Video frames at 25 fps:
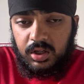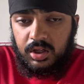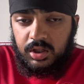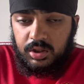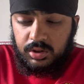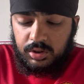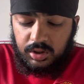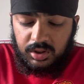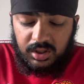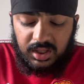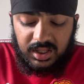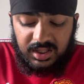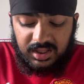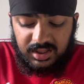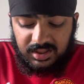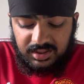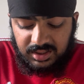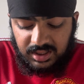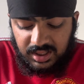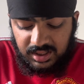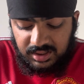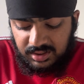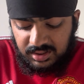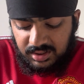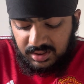So they're the
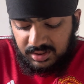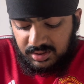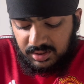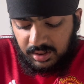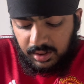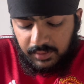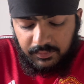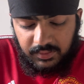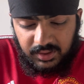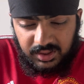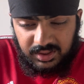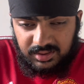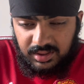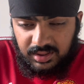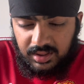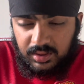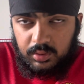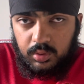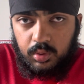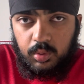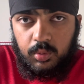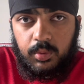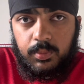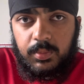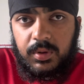stats. Listen, I think
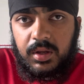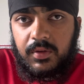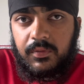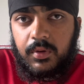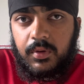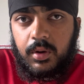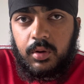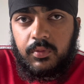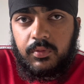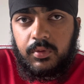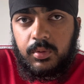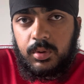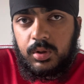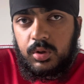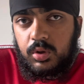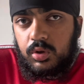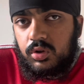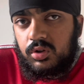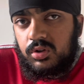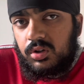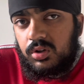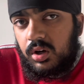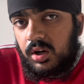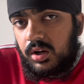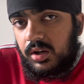Sesko will be a very, very good
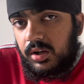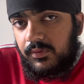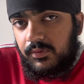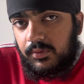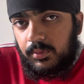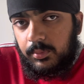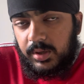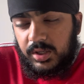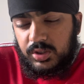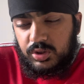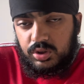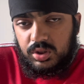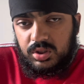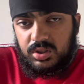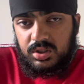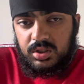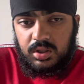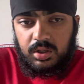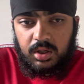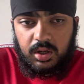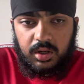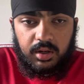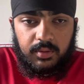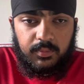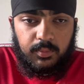signing for Manchester
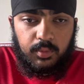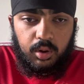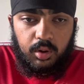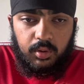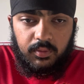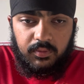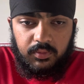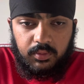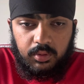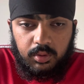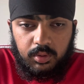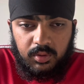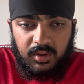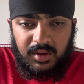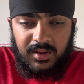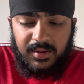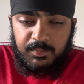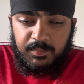United. I'm hopeful.